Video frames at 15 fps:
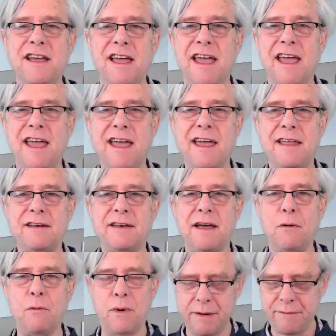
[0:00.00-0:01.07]
And
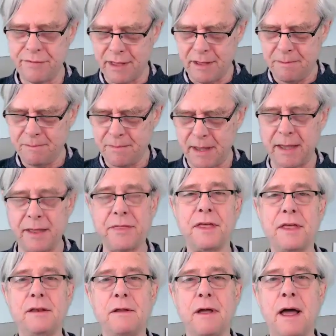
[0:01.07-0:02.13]
one of them
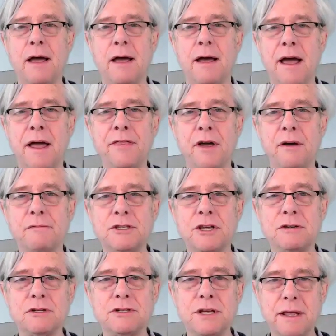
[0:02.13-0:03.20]
that I thought was
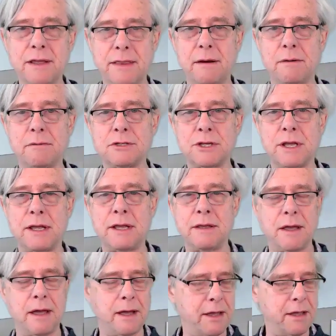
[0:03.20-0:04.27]
interesting, and there was a
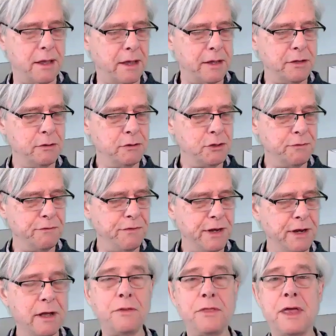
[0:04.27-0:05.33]
YouTube
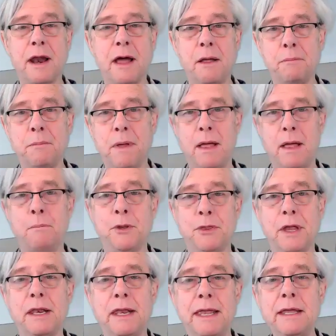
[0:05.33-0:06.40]
video that I'll put
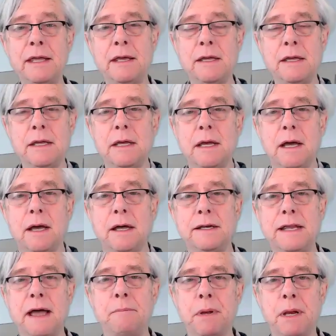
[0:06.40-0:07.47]
the link
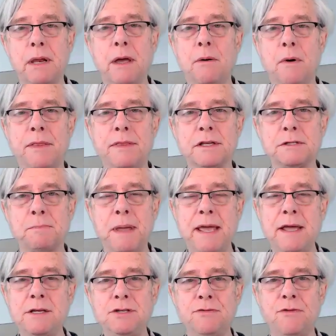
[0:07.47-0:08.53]
down below on this
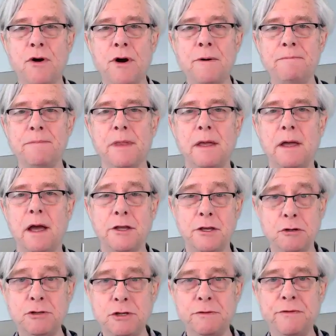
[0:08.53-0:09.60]
page for, a
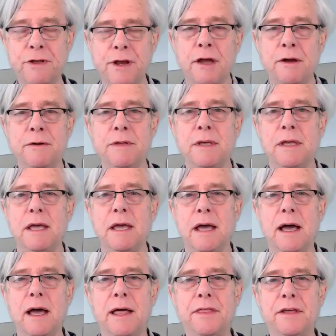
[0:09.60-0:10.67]
YouTube video
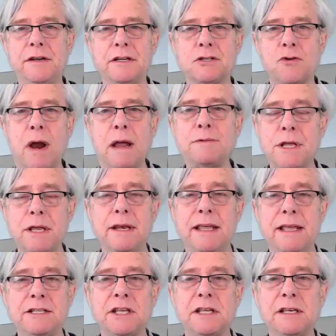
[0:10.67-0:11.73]
that describes it,
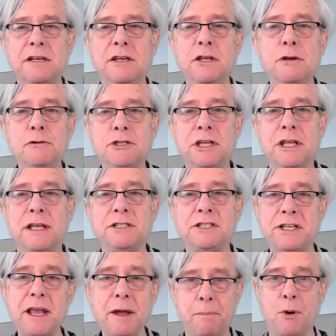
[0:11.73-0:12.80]
is in use in
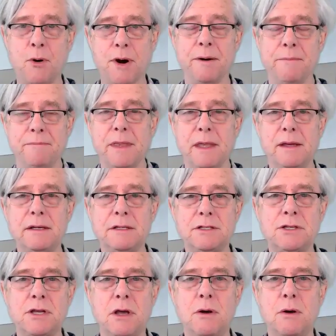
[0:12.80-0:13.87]
Singapore.
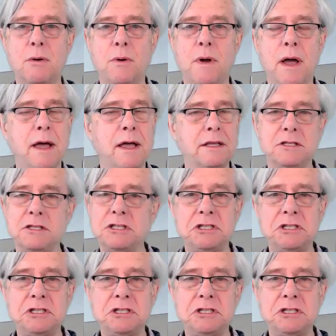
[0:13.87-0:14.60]
So